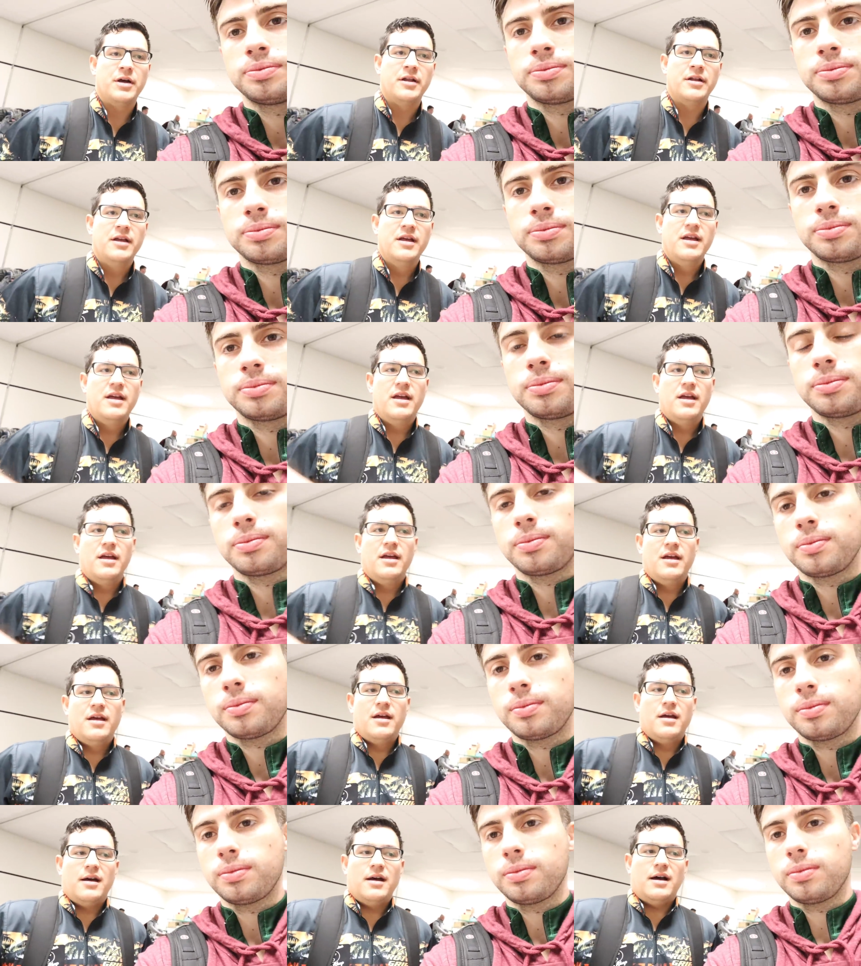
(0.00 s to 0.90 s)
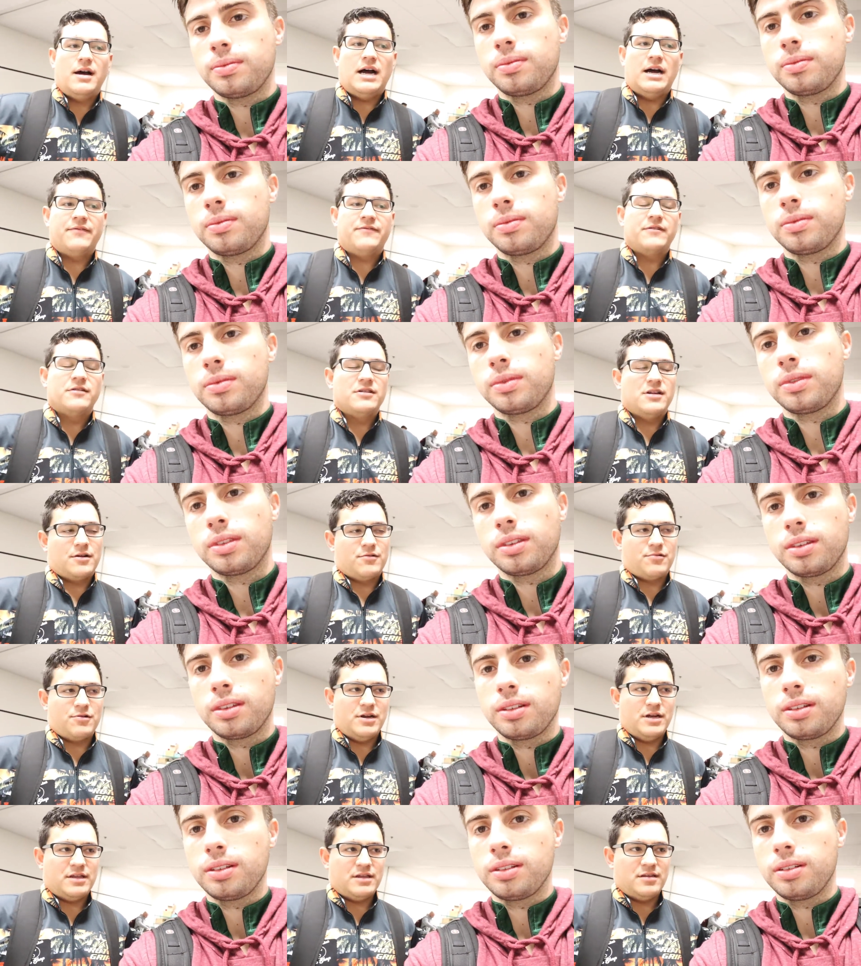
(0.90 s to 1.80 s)
Speaker 1: but I feel
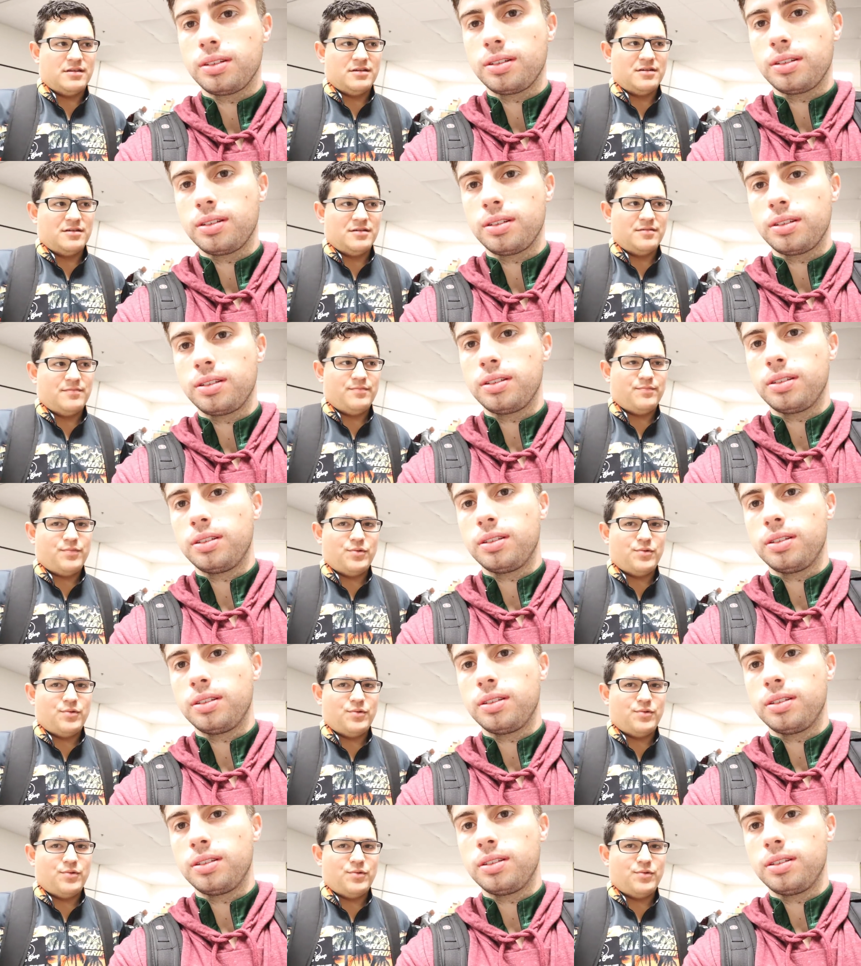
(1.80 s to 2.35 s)
like we're at the